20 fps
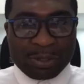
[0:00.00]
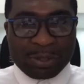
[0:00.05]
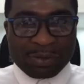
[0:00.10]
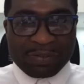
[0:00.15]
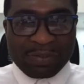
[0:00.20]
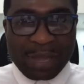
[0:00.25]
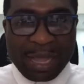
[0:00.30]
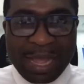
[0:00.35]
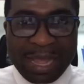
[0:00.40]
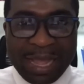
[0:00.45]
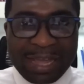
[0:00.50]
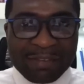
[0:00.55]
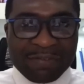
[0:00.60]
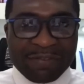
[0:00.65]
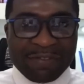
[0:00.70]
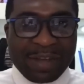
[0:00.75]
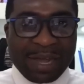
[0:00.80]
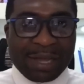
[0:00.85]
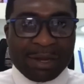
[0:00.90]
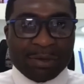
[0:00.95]
of high
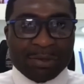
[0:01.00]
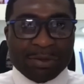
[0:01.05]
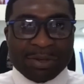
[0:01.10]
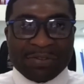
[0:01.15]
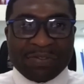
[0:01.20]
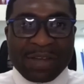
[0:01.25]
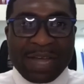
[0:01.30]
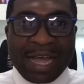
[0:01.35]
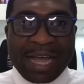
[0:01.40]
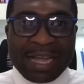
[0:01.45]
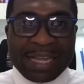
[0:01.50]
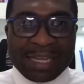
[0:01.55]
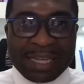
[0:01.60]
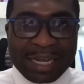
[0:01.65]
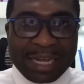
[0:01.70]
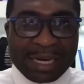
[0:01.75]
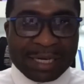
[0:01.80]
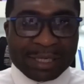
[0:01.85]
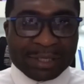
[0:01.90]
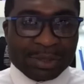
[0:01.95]
value, of high
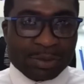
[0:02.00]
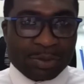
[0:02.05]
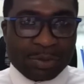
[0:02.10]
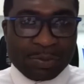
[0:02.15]
character,